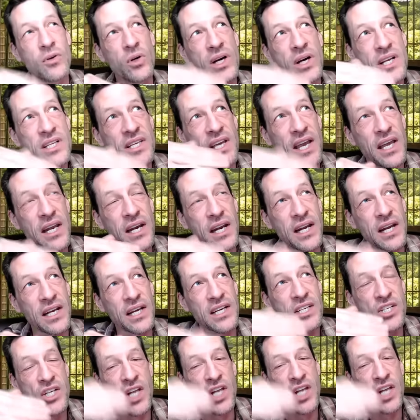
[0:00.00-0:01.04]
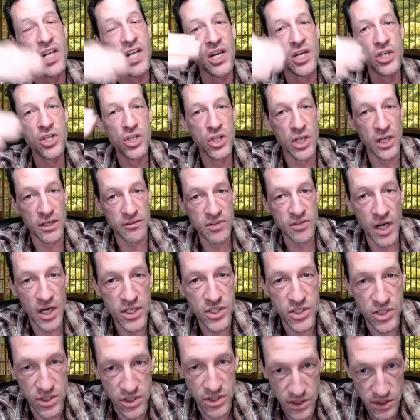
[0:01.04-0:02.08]
It's an extension of
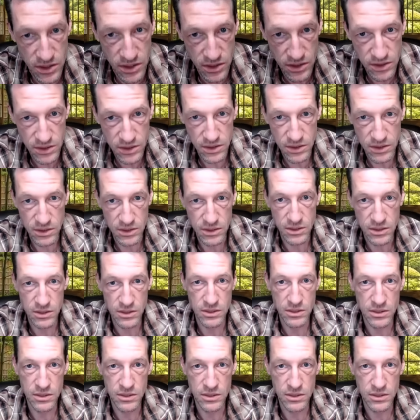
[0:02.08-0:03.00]
consciousness, mm-hmm.